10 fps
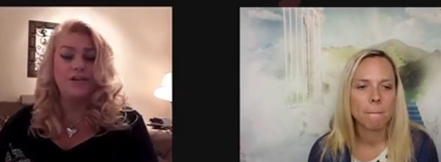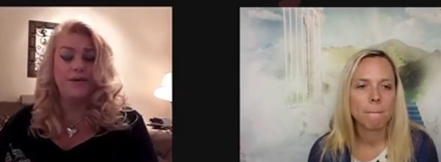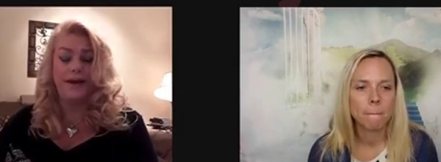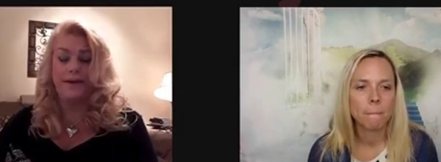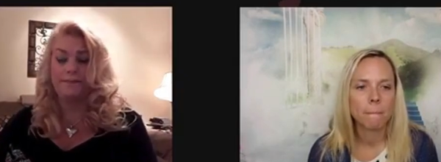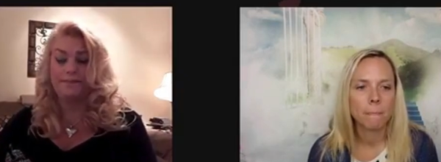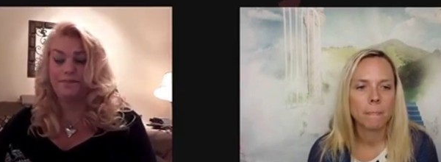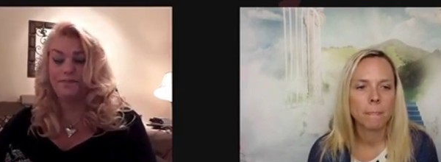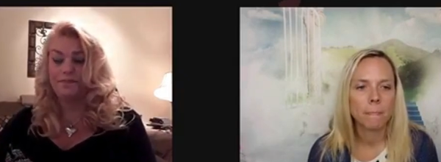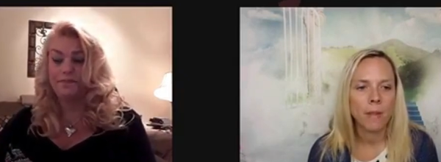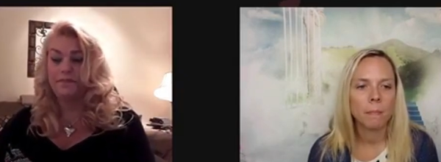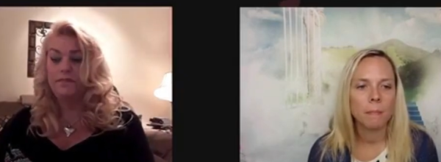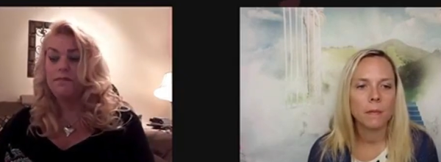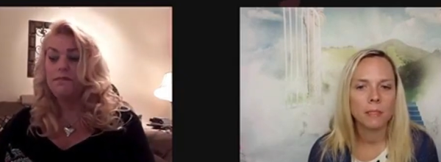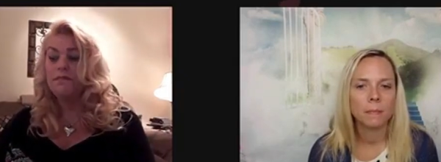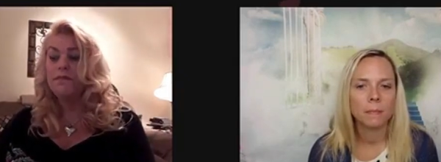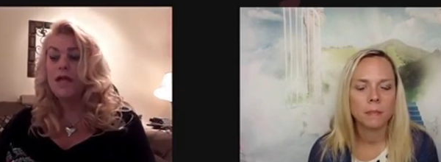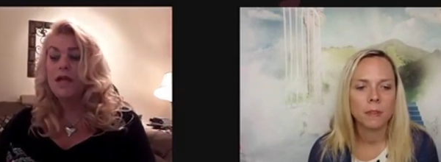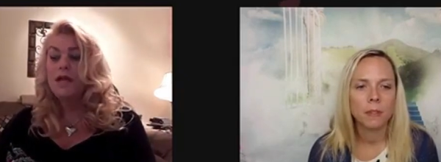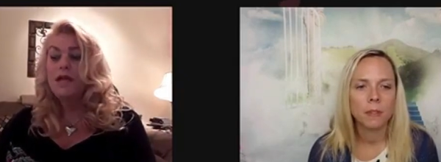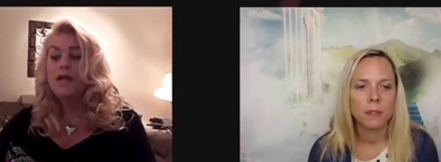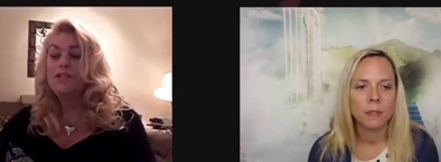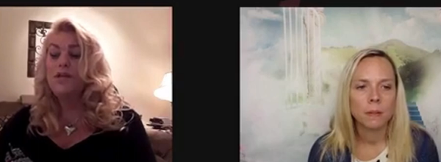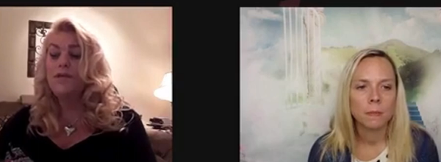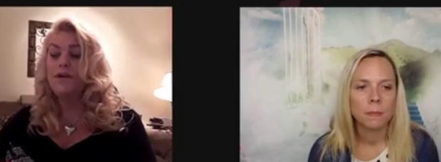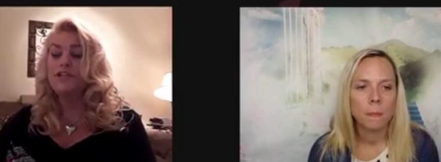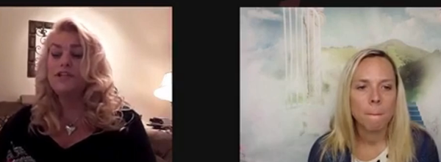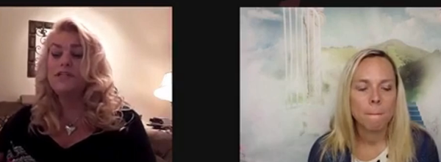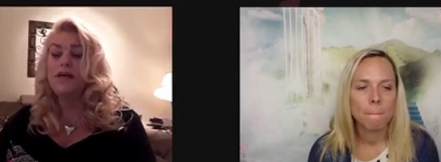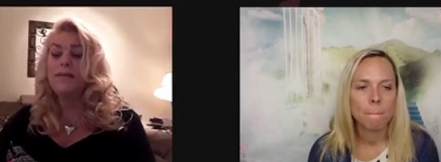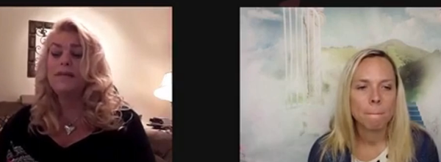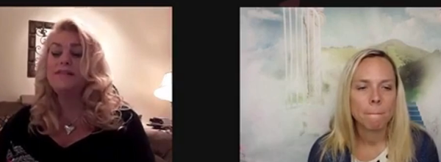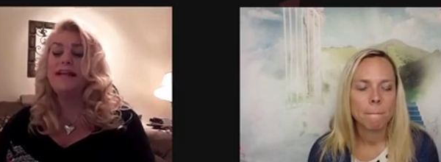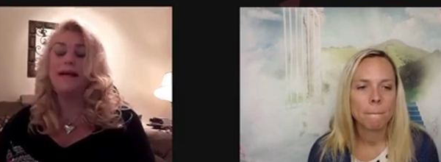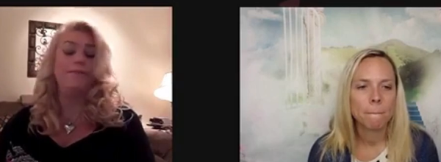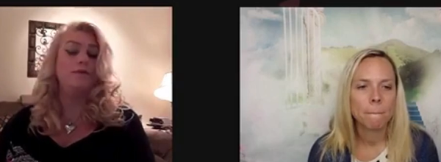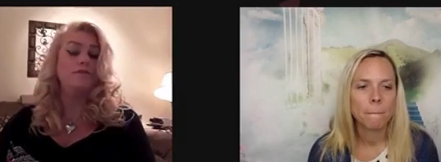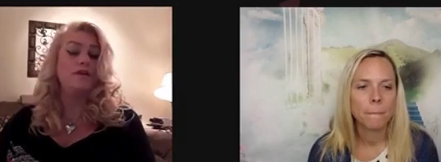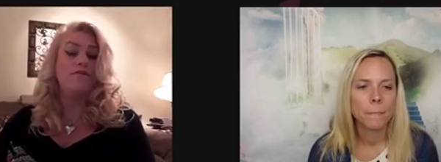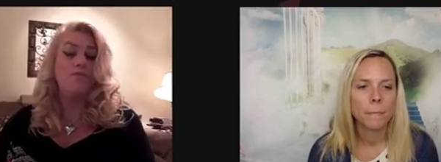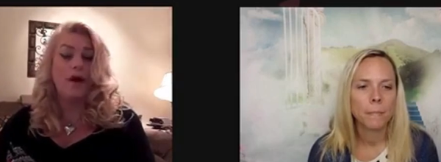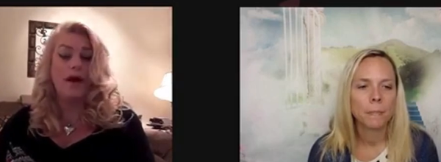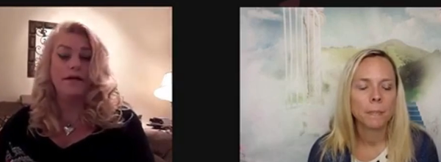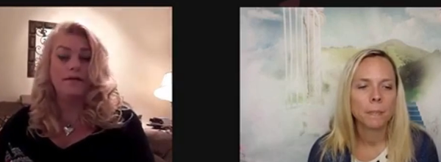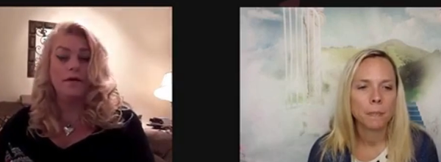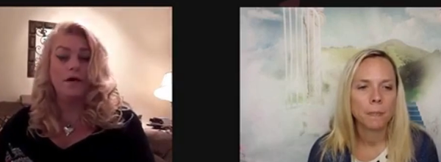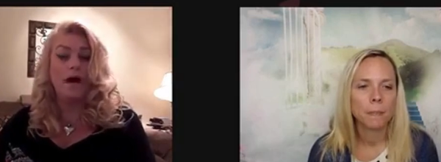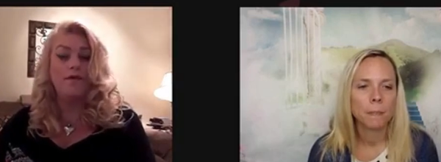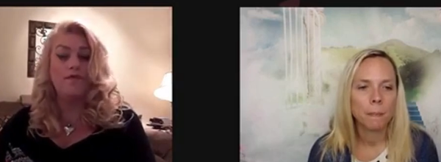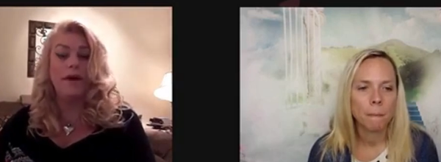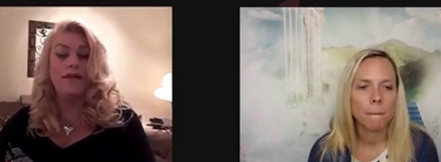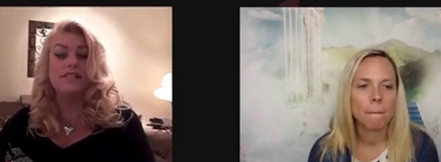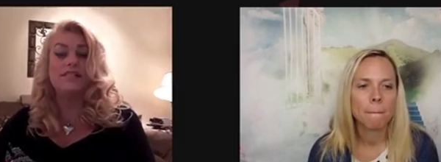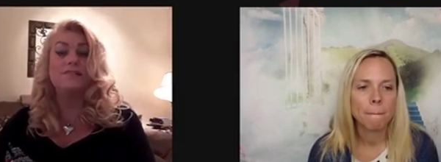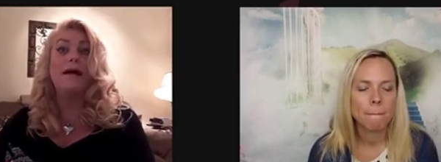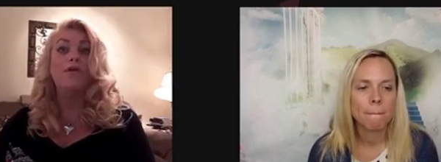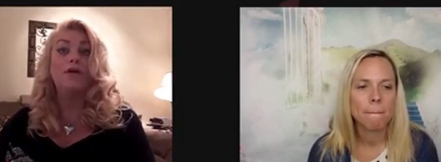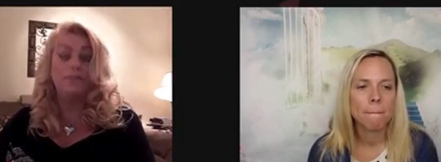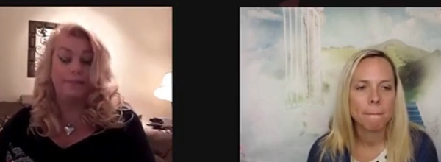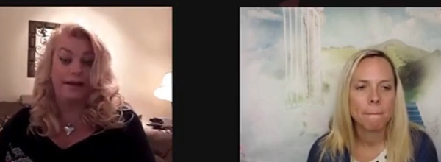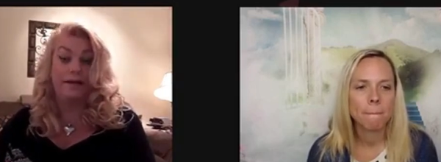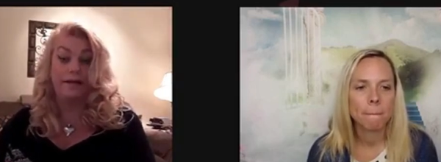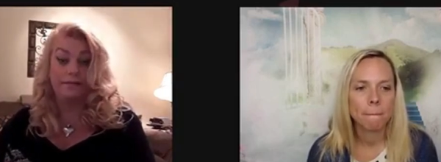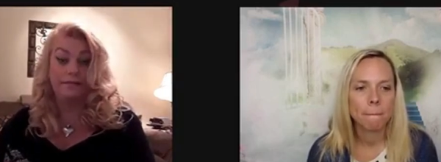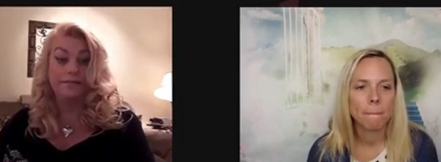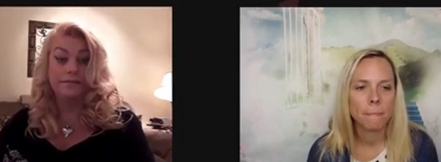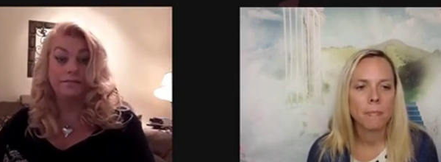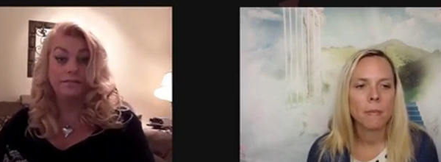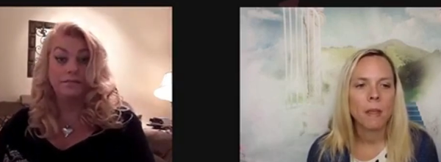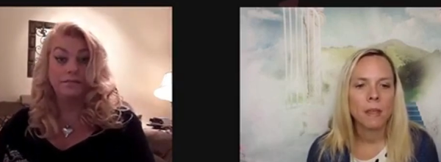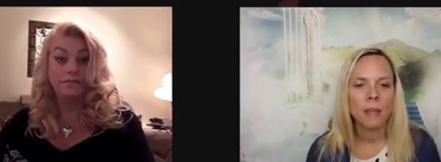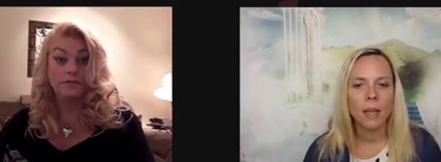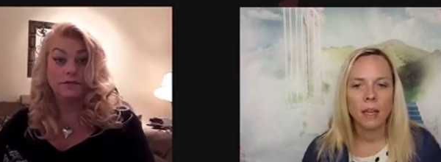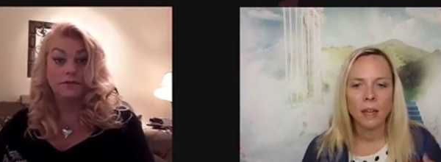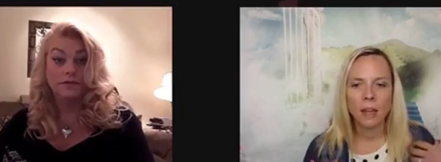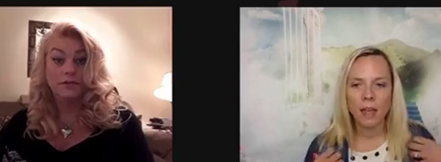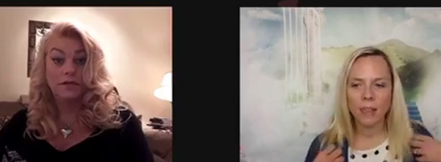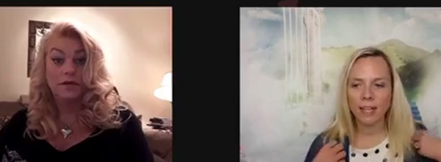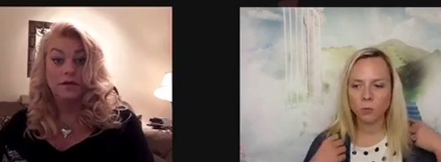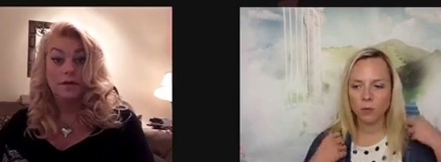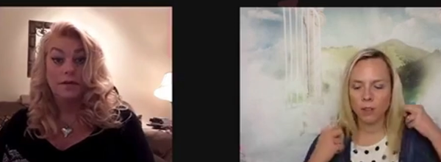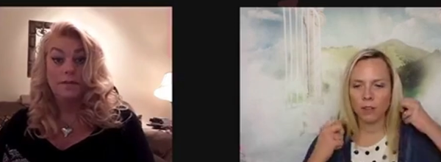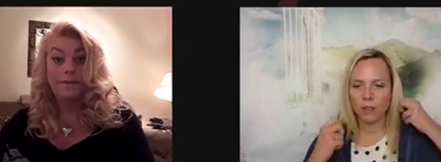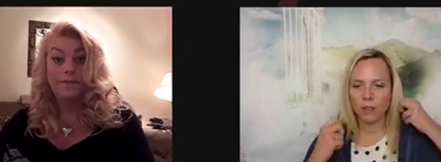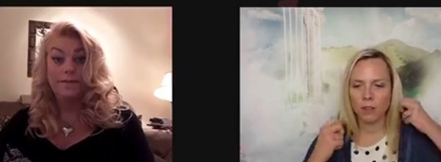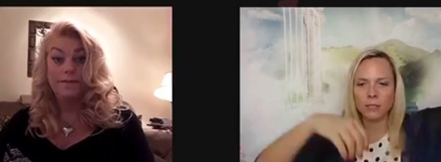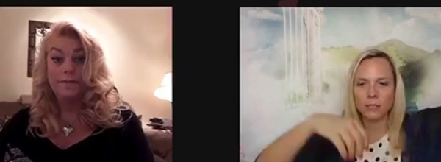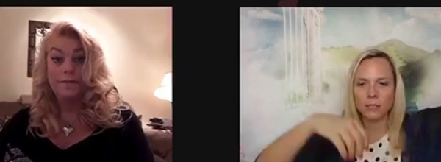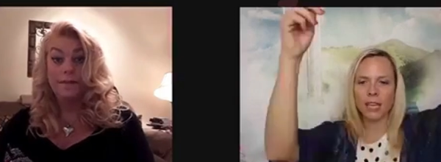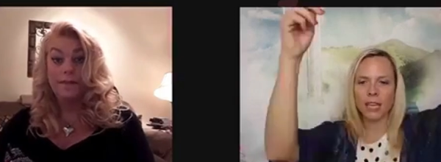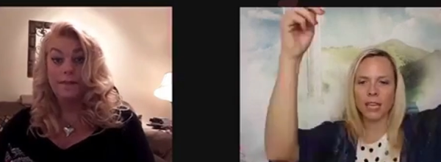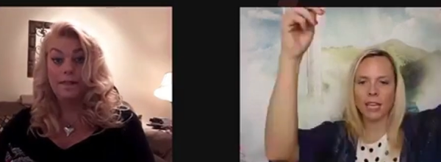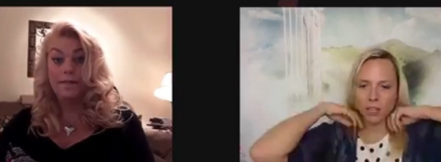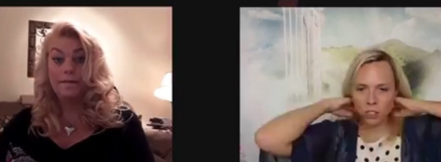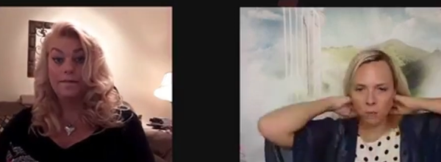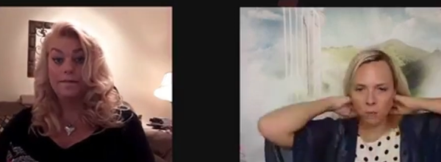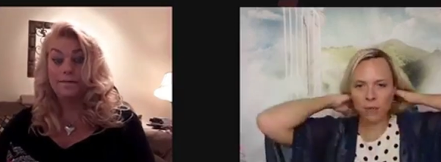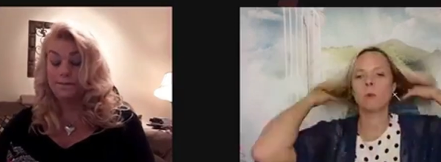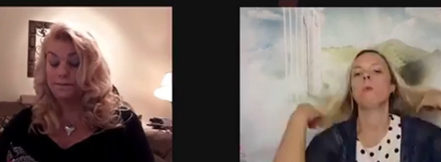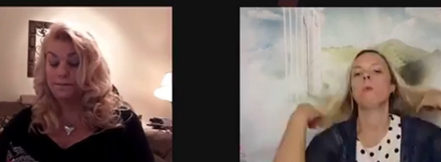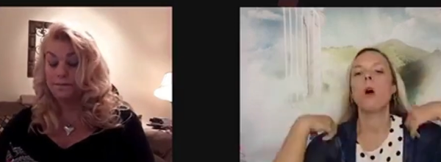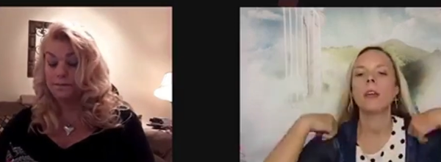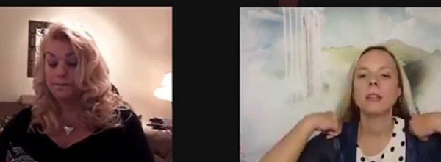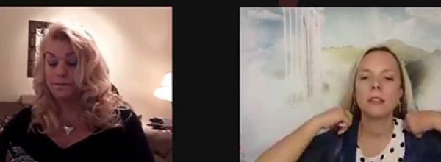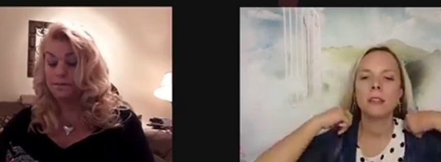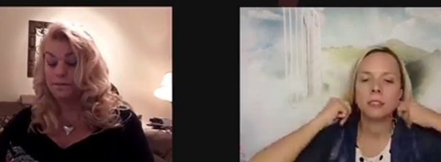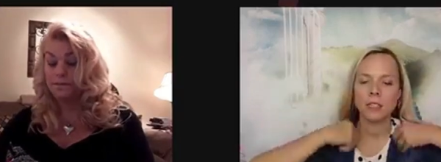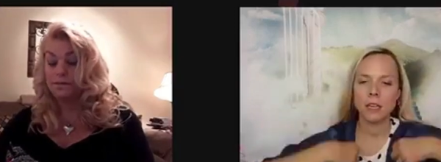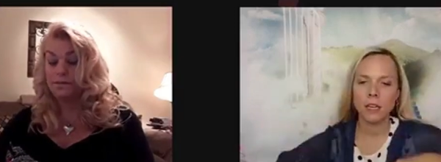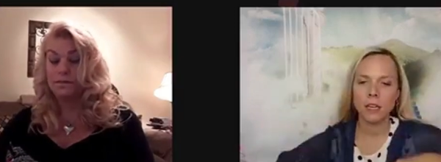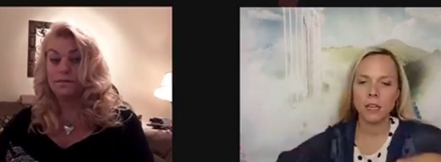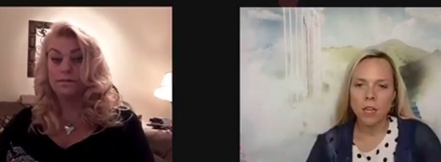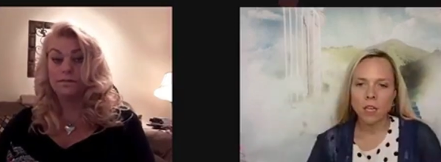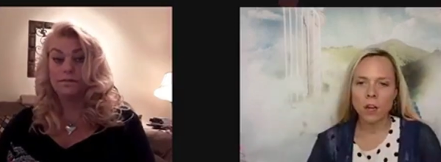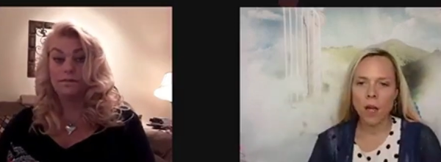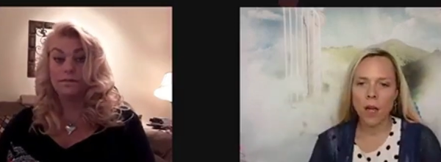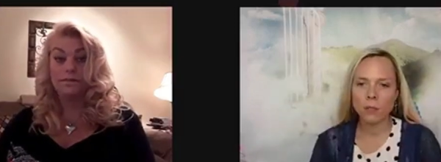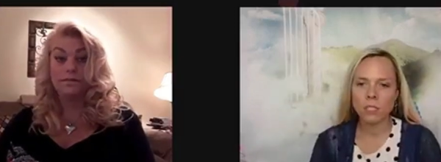Speaker 1: do it. Amen. So they're just some examples of what smell could
Speaker 2: be. Yeah, and that's one of the mistakes I used to make when walking in this gift. I